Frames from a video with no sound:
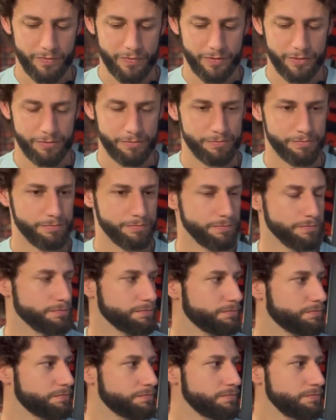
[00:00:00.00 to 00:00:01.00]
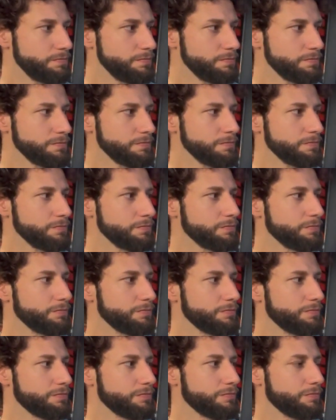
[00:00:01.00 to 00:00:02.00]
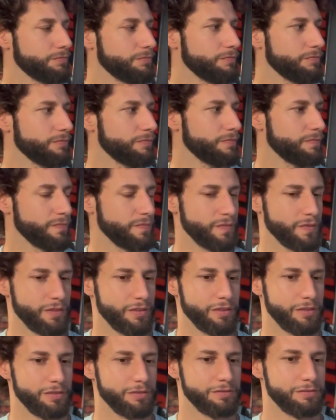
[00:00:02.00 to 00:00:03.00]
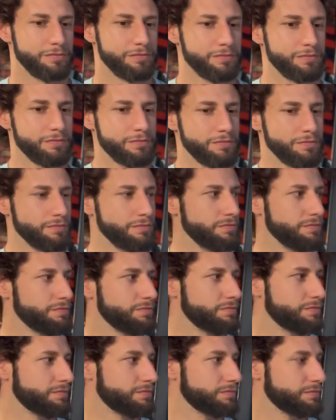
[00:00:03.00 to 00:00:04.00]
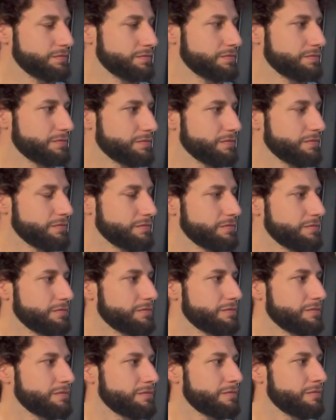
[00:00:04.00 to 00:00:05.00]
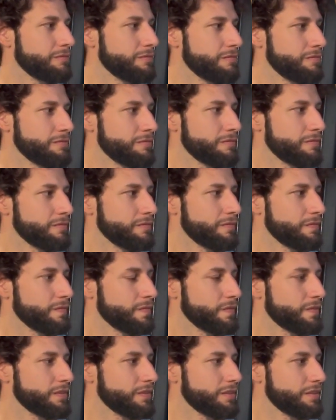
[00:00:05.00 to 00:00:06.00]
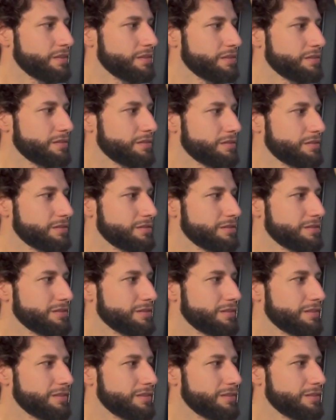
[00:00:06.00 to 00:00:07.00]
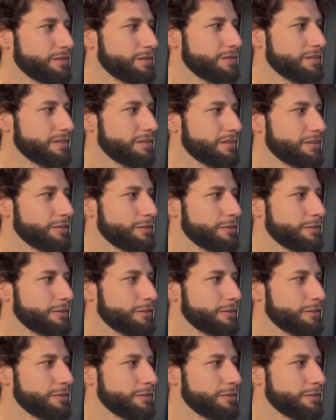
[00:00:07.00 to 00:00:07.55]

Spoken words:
No words are spoken by the person on screen.